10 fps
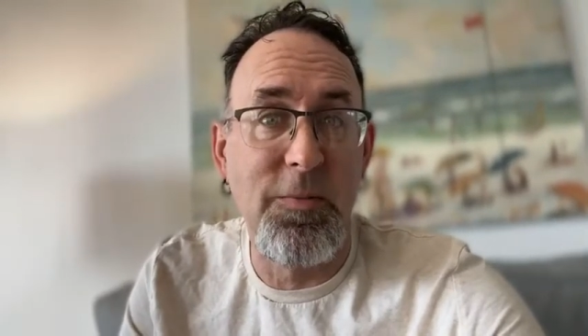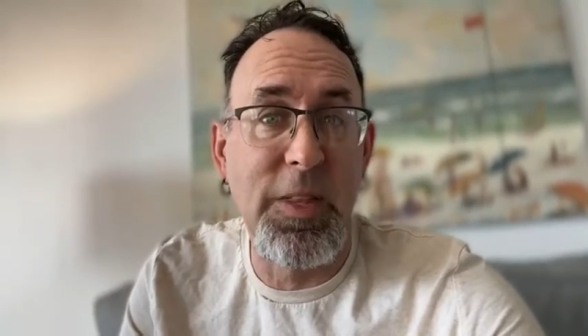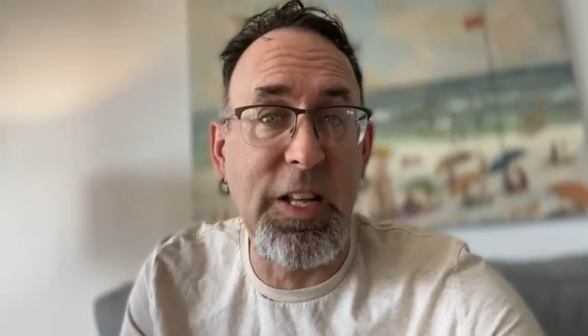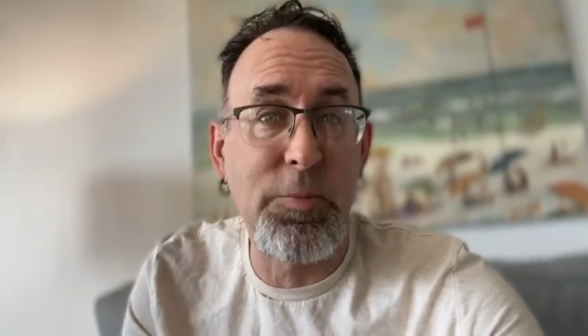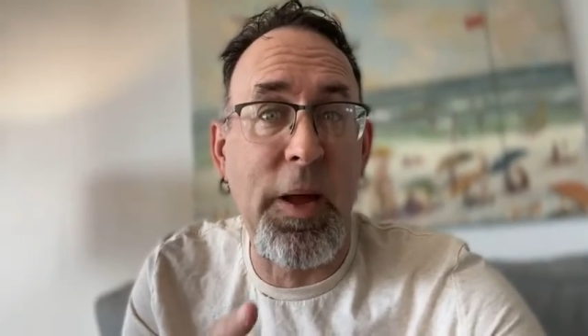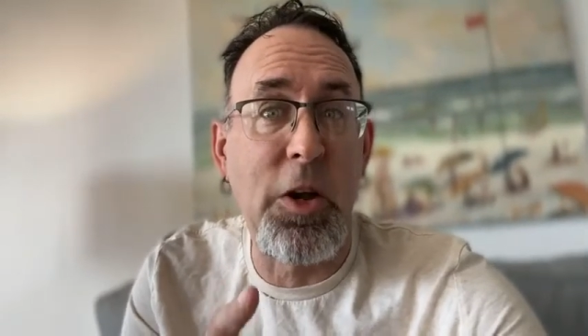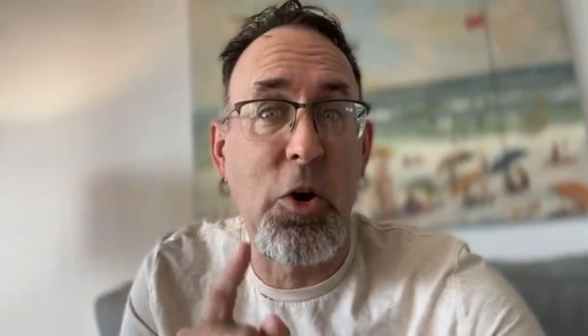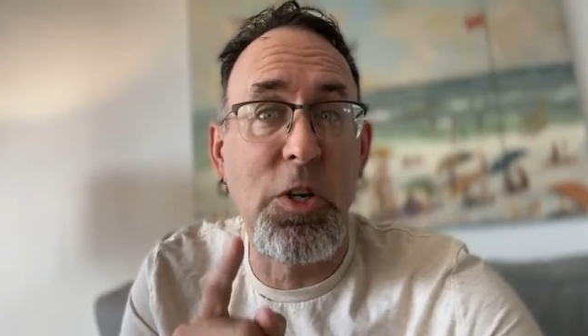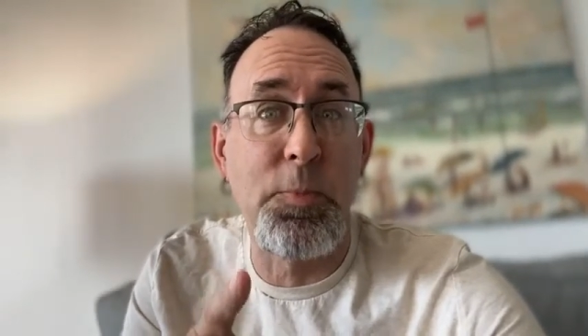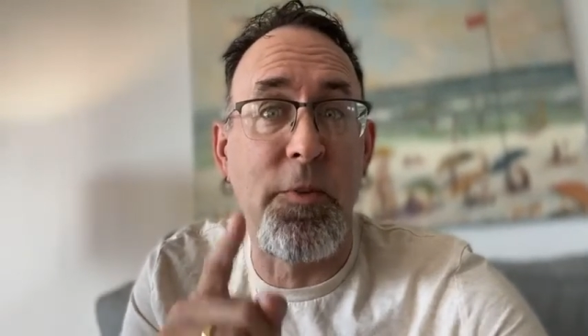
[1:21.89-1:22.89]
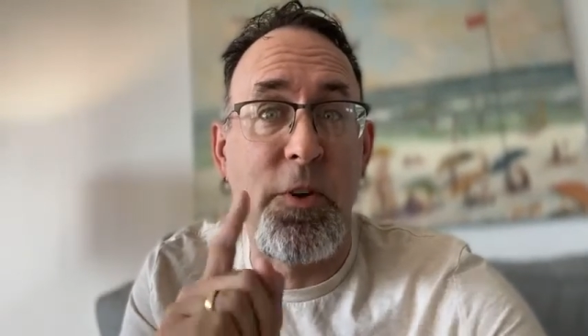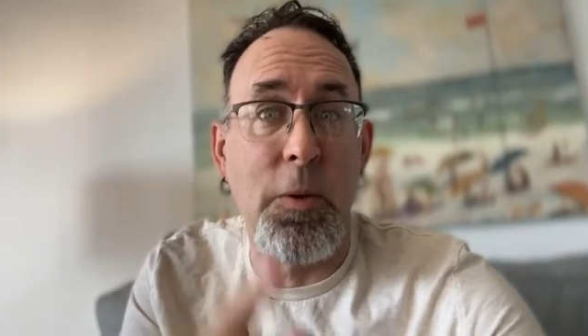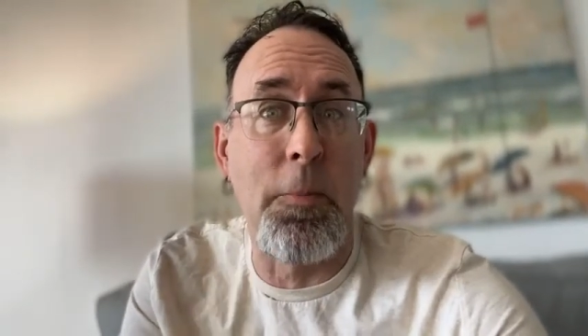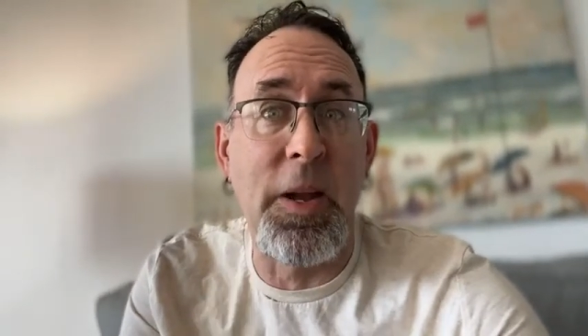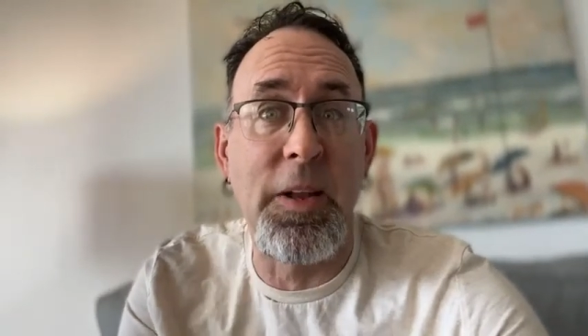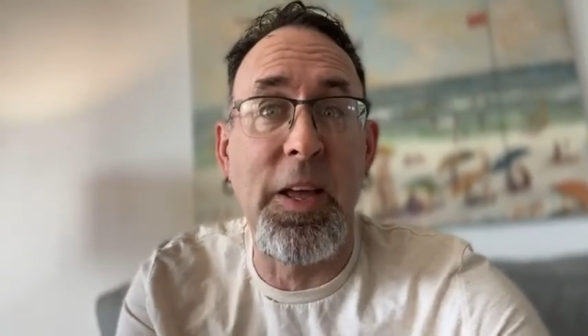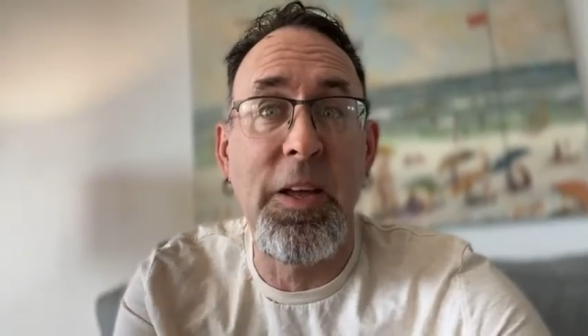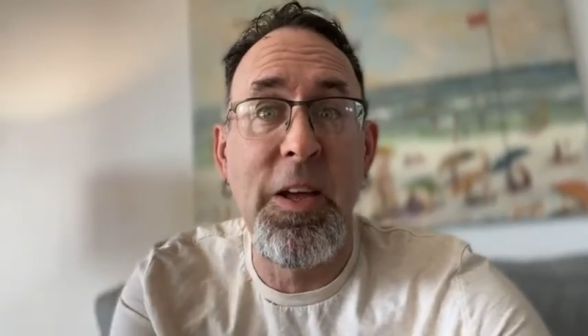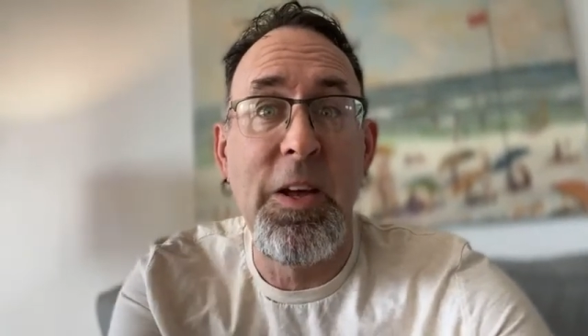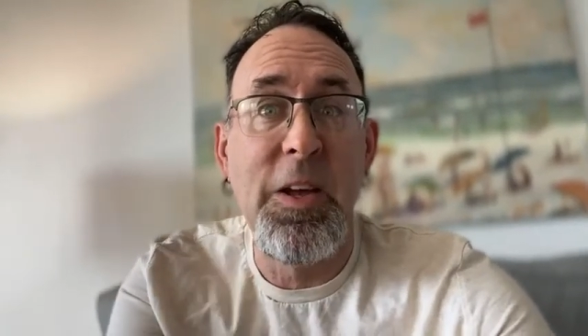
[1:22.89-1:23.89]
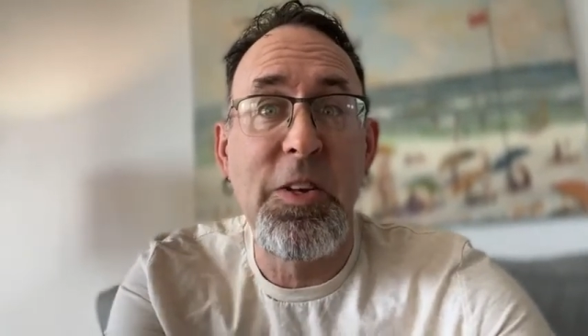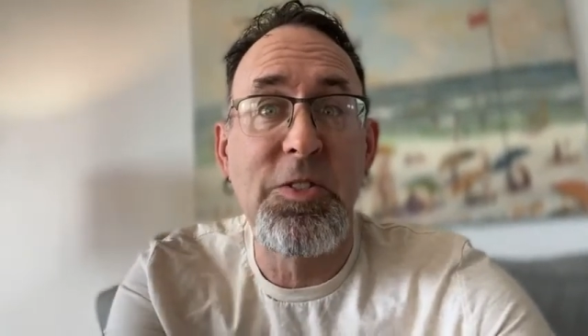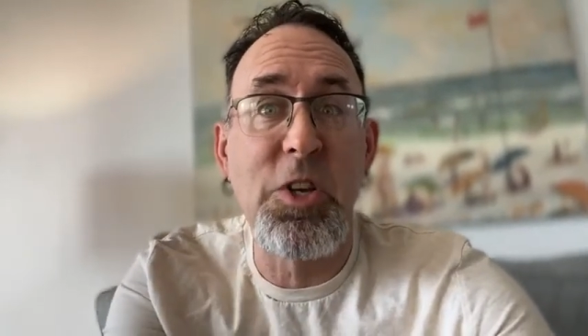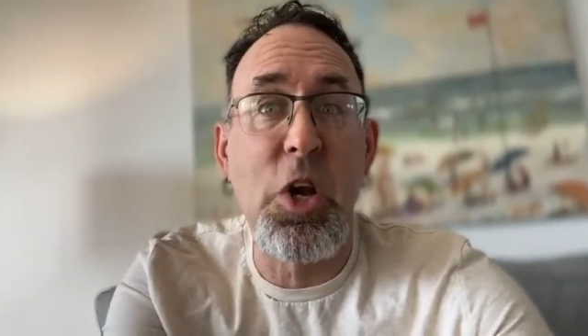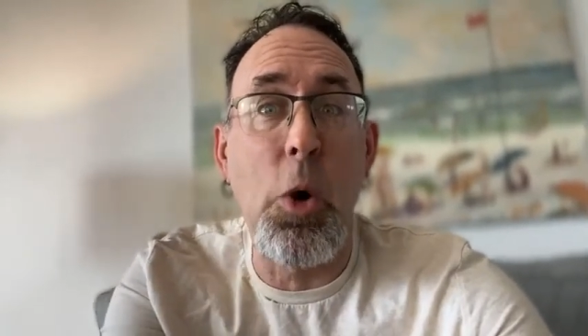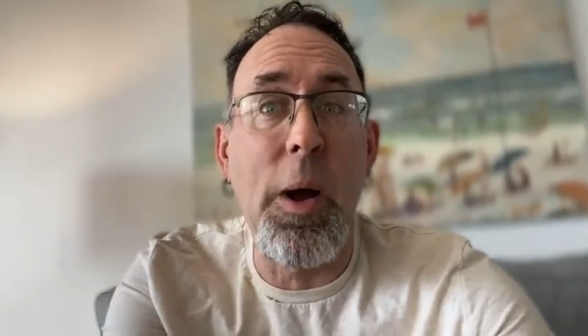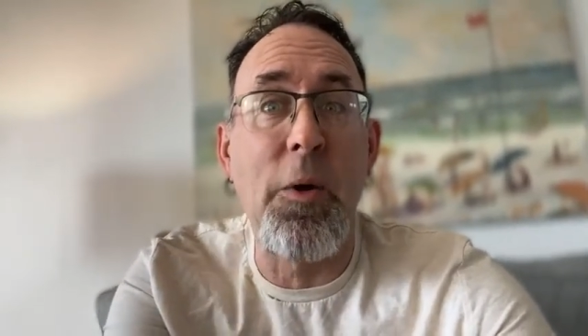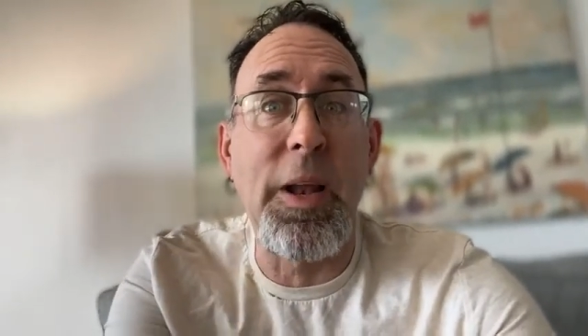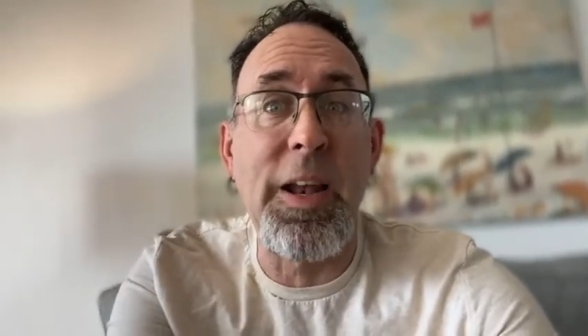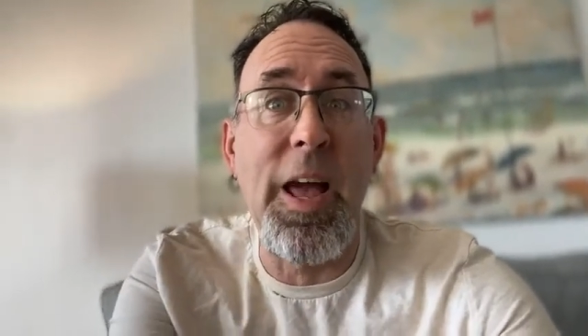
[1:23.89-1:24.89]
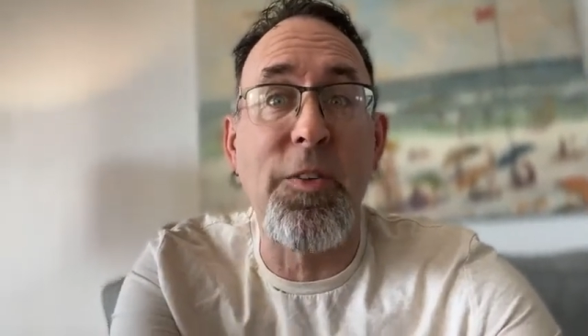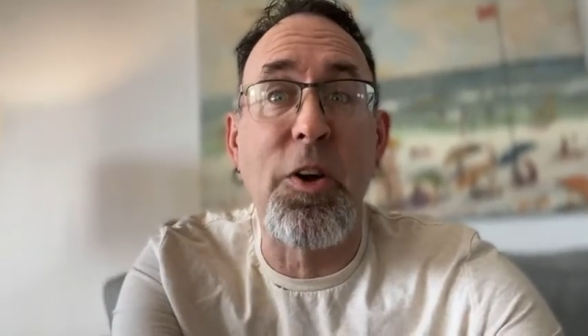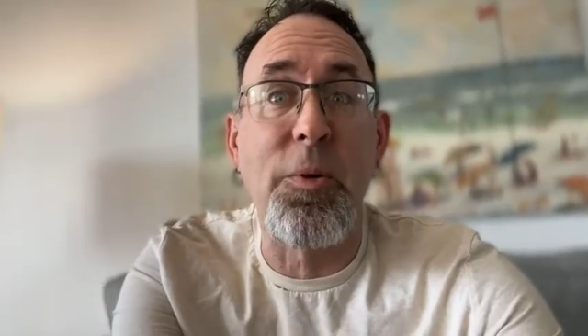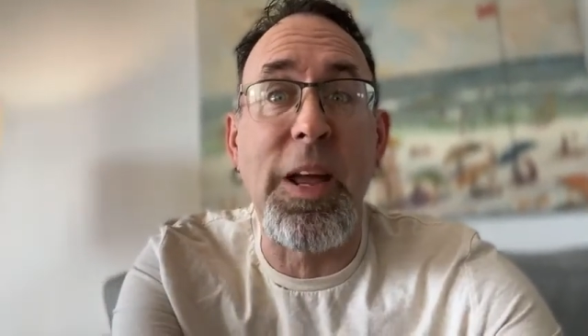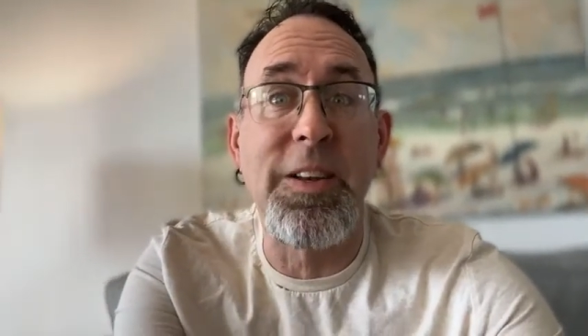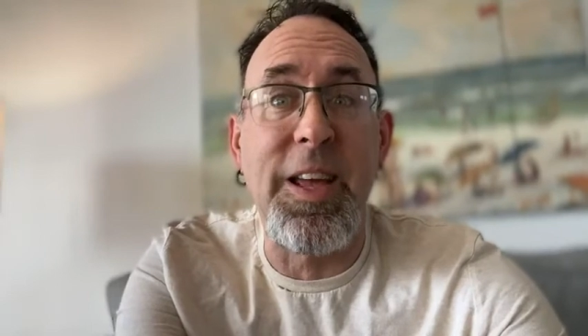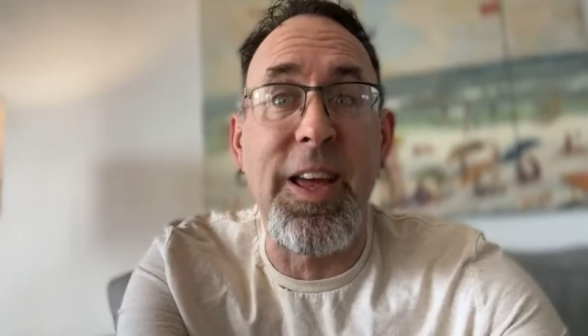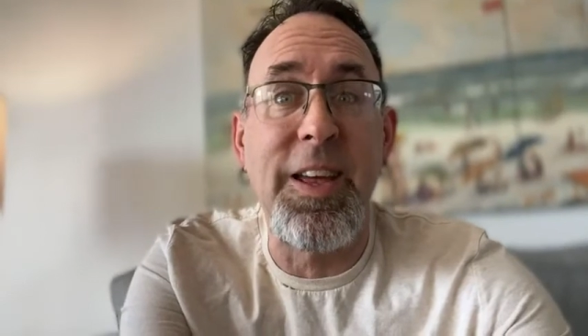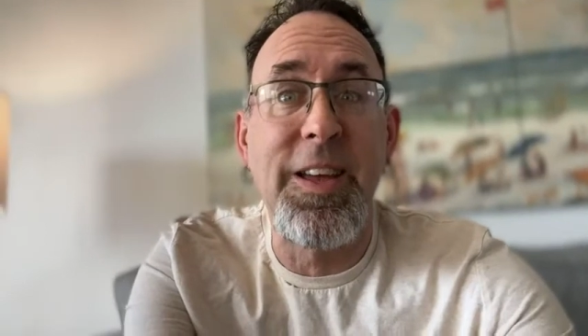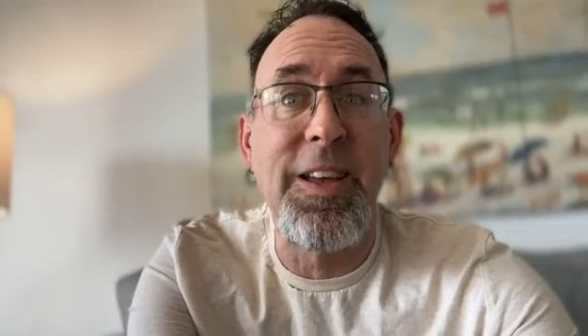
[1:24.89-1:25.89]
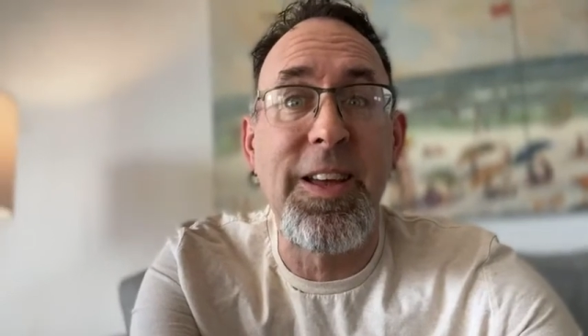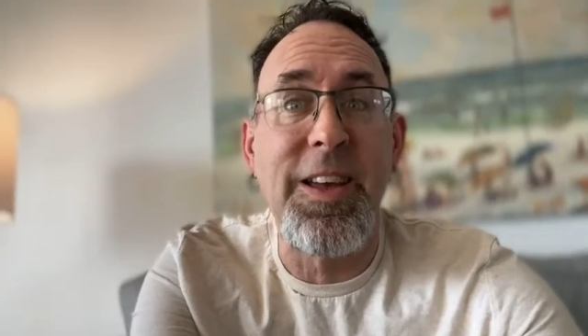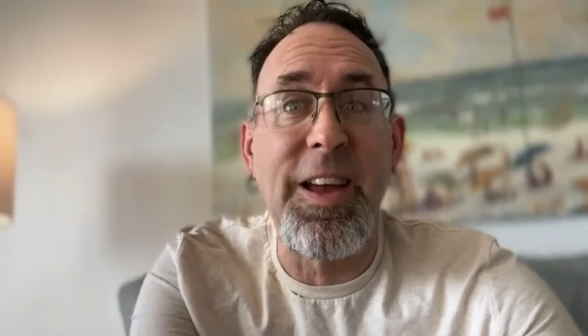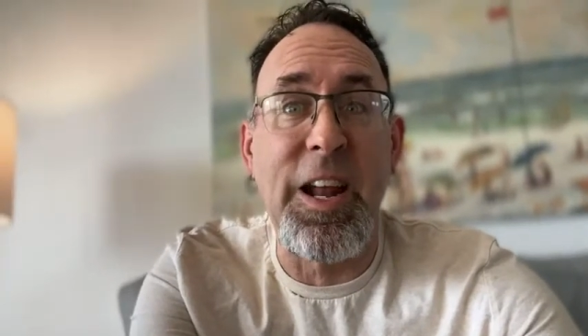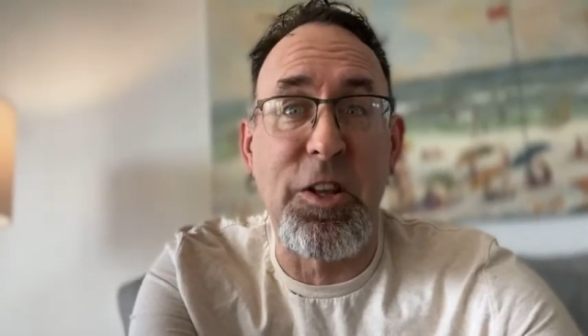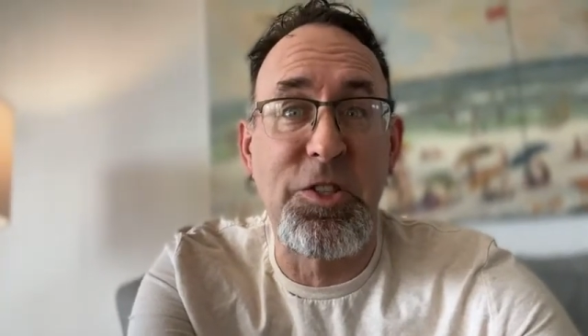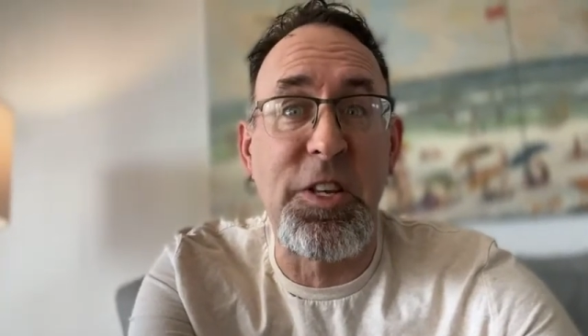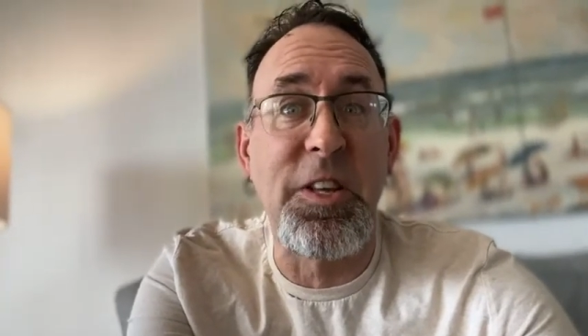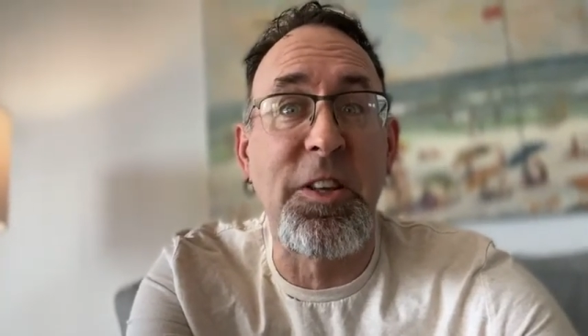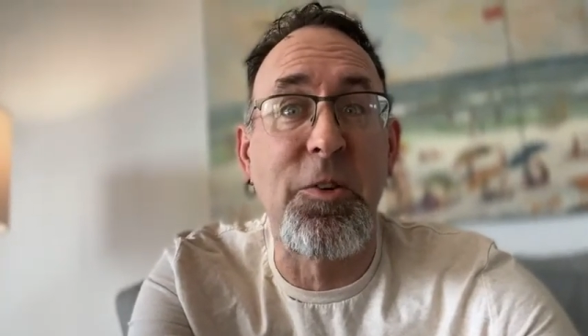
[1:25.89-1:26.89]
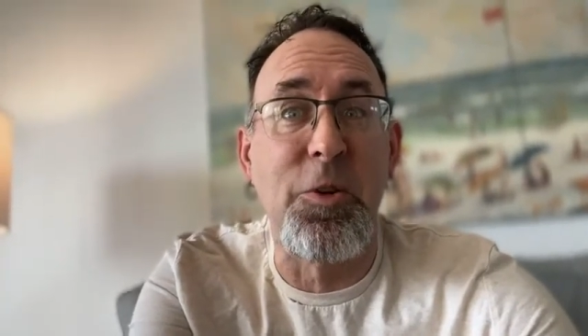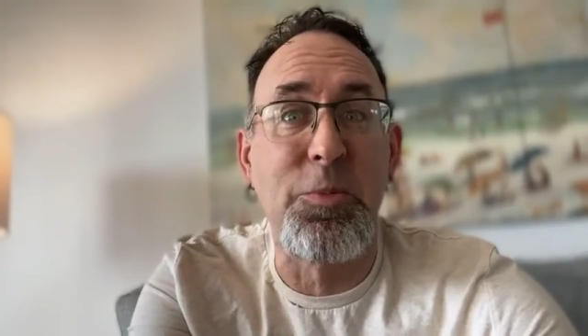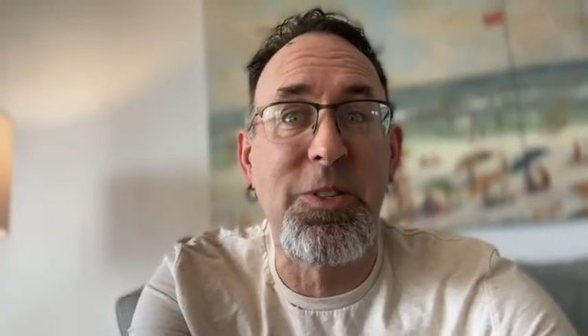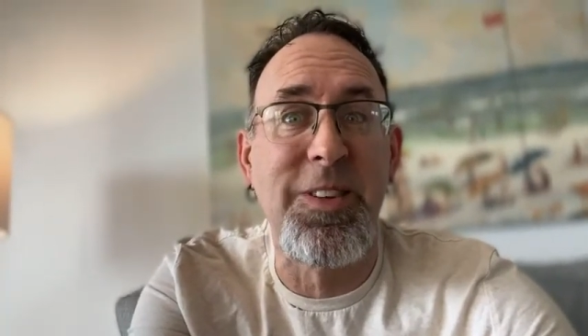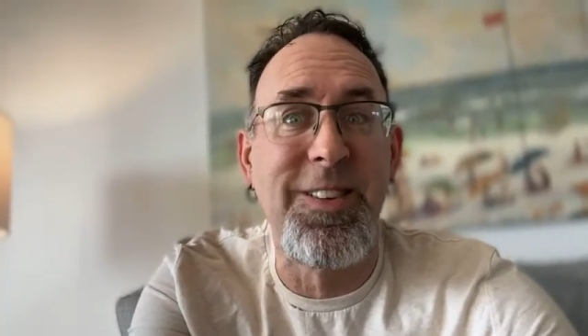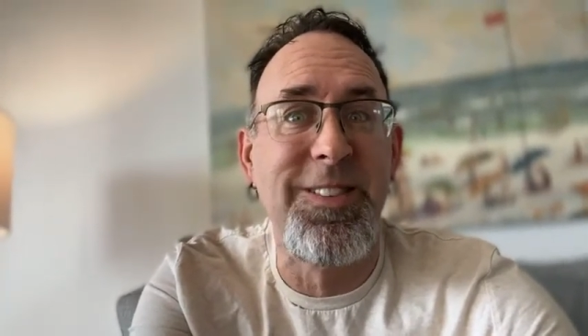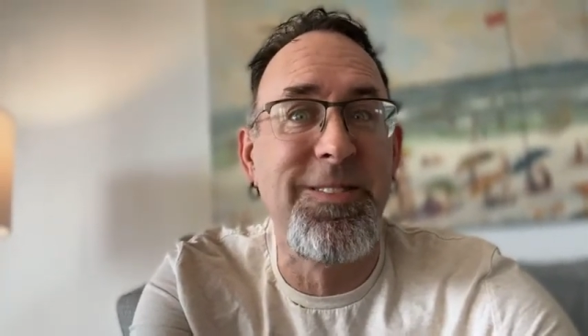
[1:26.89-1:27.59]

That's my encouragement for your Monday. So go out and have a great day, and I'll see you in the groups.